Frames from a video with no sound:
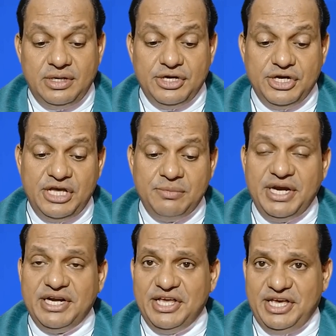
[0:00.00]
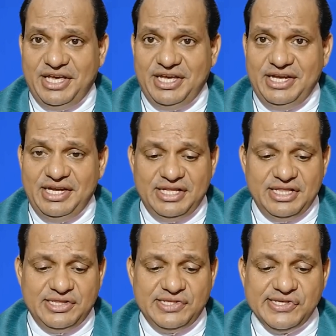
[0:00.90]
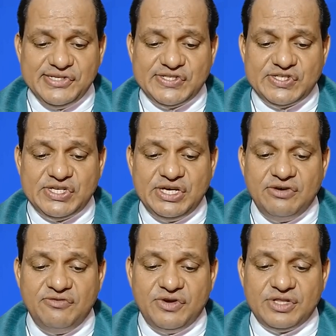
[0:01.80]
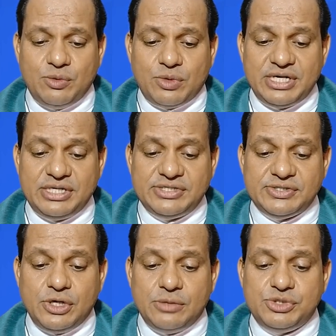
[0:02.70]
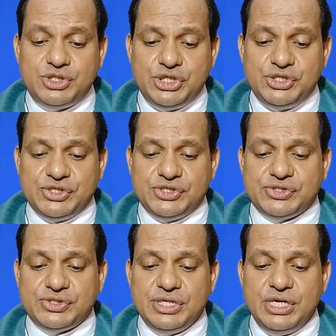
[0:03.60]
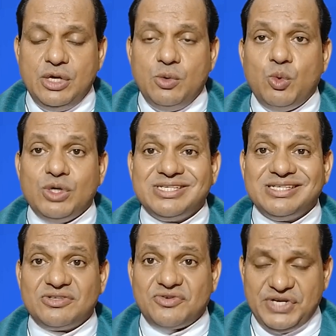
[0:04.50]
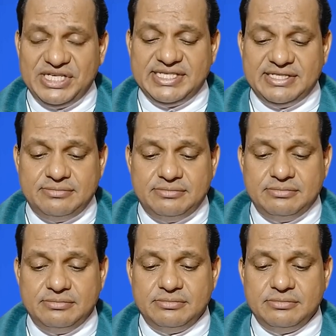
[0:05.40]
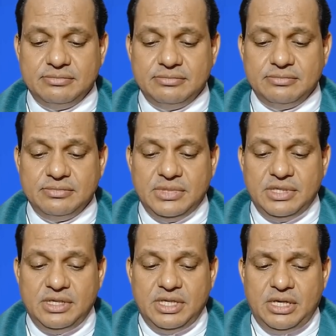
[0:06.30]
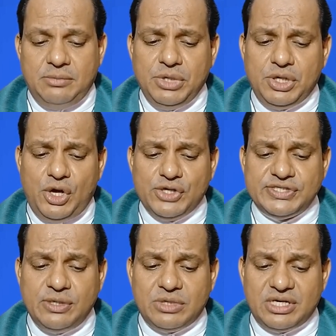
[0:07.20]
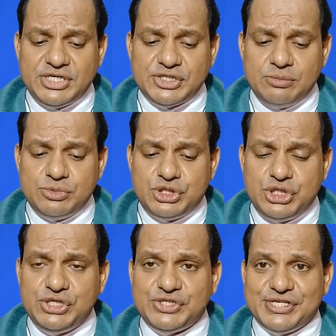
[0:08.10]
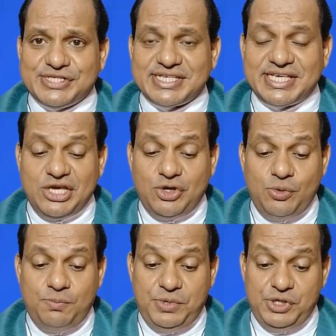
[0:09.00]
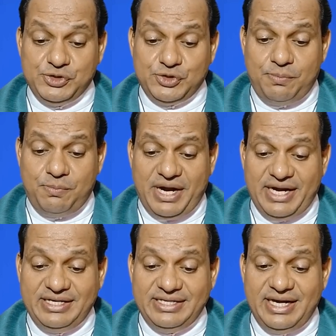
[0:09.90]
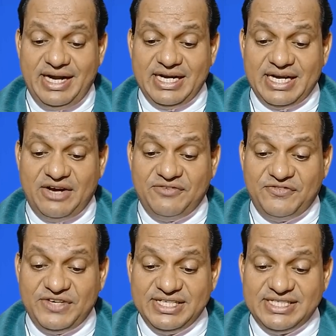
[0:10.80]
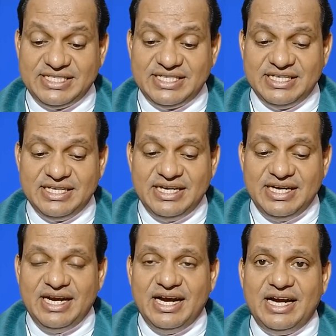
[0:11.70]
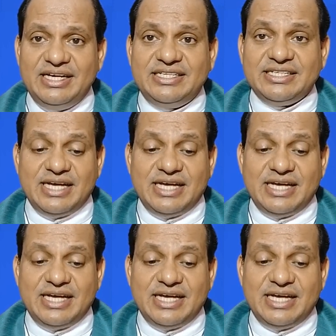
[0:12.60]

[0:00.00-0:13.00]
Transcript: Day by day, the thirst for the words of Jesus was increasing. because the words of Jesus gave peace of mind and comfort, and it